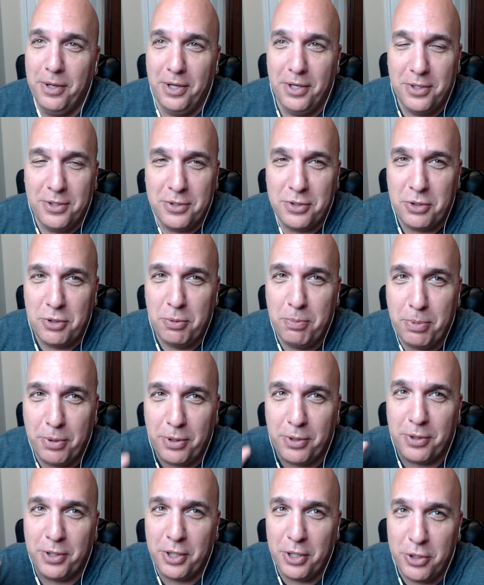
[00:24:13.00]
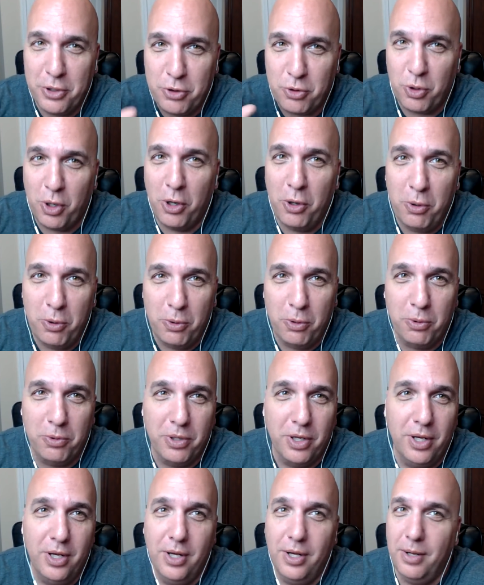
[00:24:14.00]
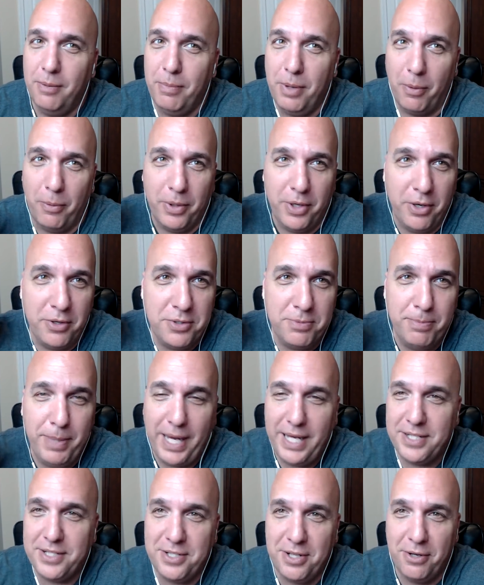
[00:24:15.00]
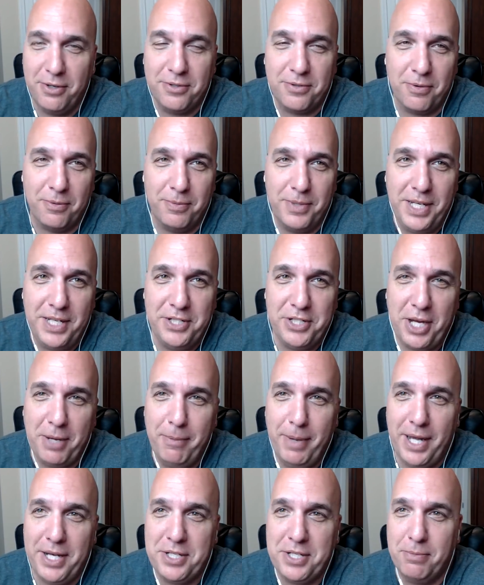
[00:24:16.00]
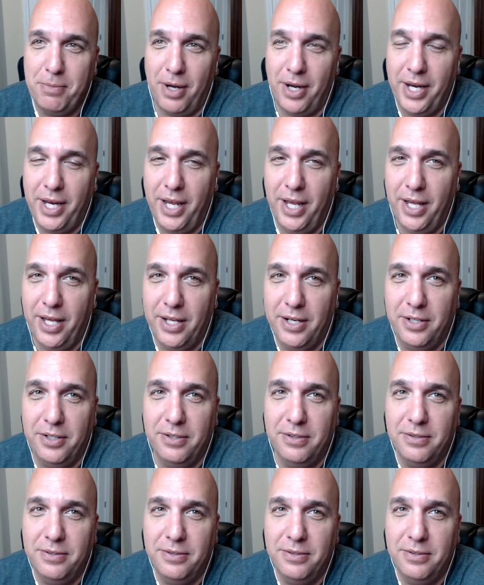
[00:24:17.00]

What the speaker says: super controlled, but when those bass notes from DJ Magic Mike hit,